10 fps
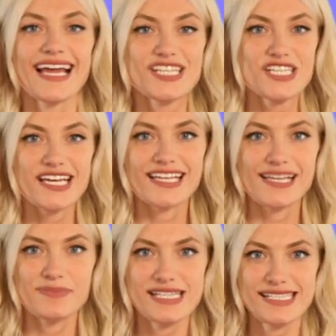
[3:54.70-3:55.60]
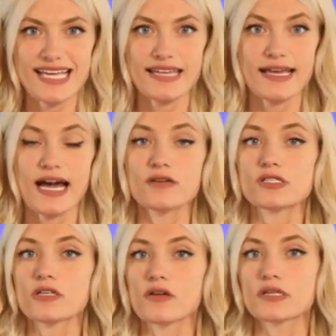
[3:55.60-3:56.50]
Catching a glimpse inside the house,
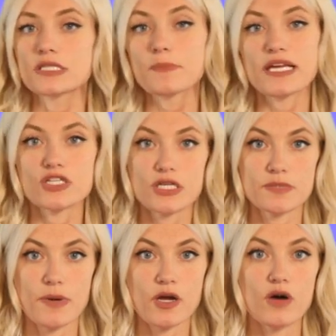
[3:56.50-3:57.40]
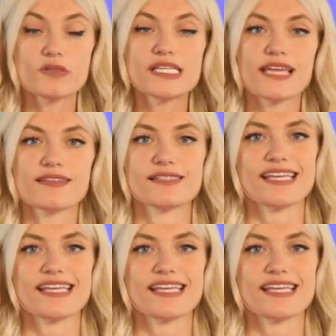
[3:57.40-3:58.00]
it looks spacious but cozy at the